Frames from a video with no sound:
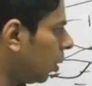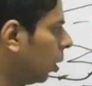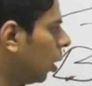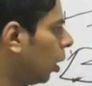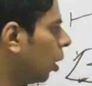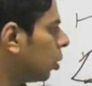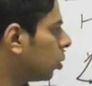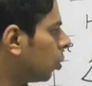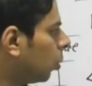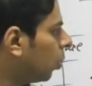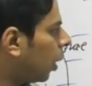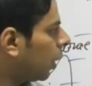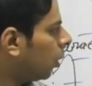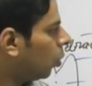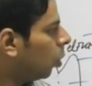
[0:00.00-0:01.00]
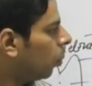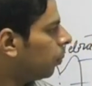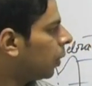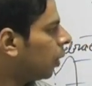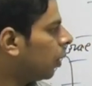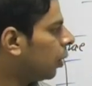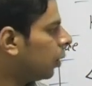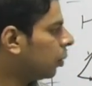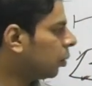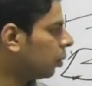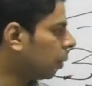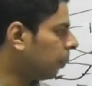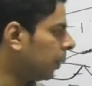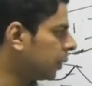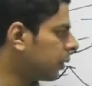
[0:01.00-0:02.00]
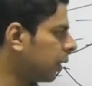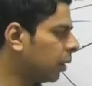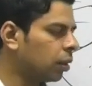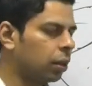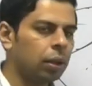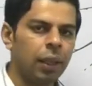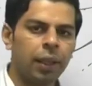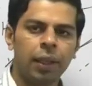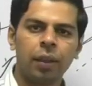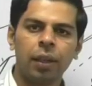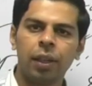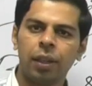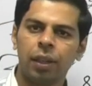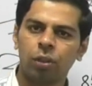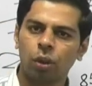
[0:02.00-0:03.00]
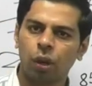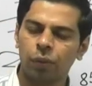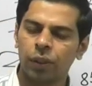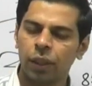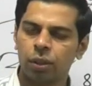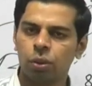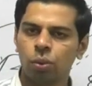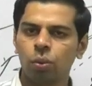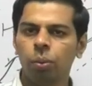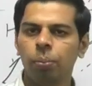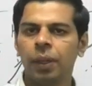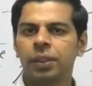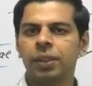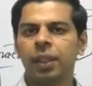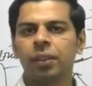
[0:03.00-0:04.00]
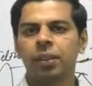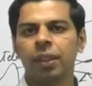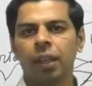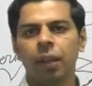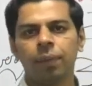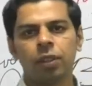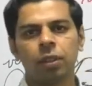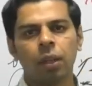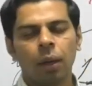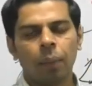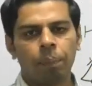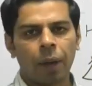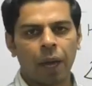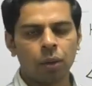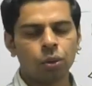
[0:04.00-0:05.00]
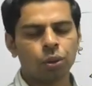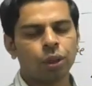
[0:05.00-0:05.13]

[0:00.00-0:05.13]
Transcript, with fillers: So, I hope uh, the basic nitty-gritties of these two basic themes, Perucetus